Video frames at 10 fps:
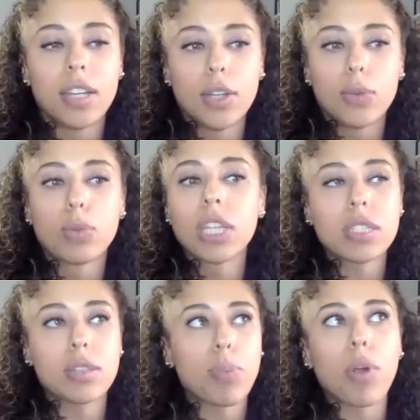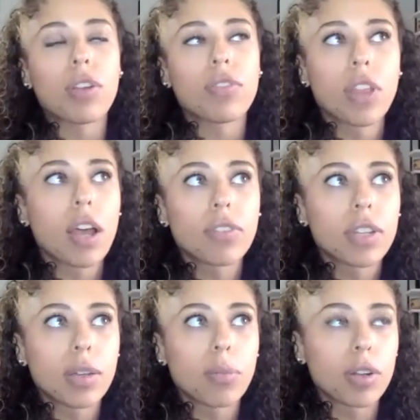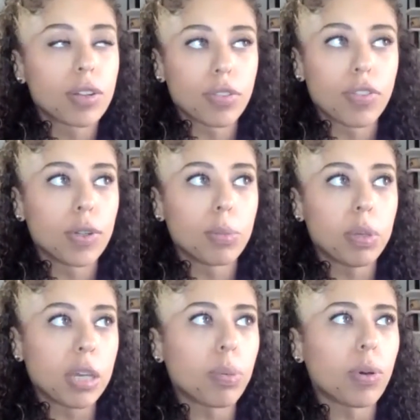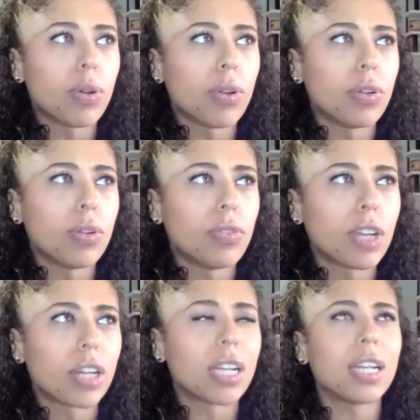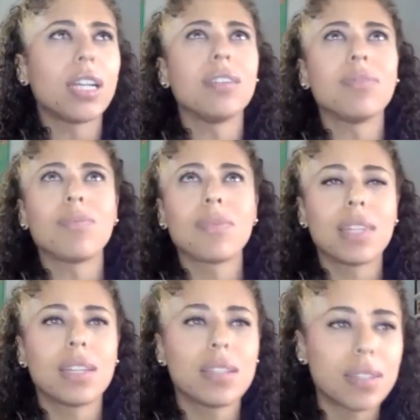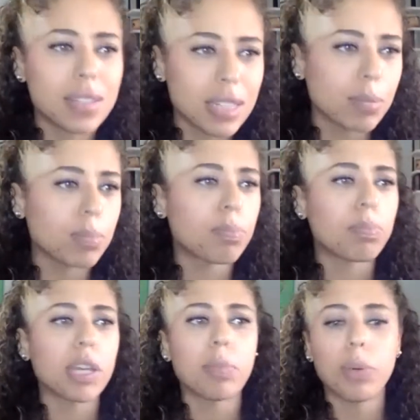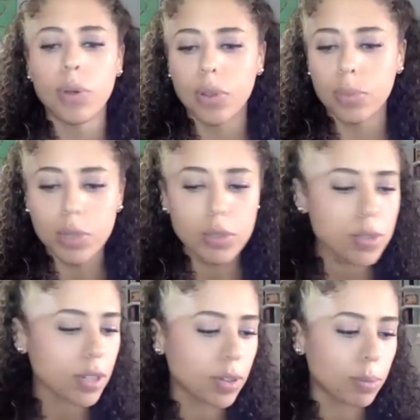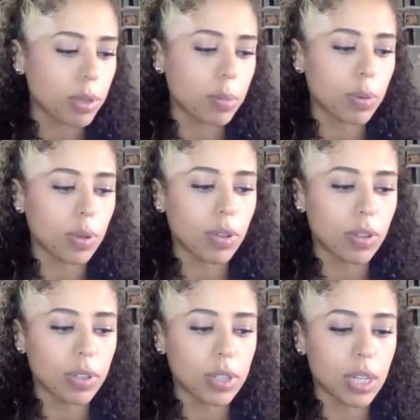really supportive, lovely, wonderful people, very deep people, musical people.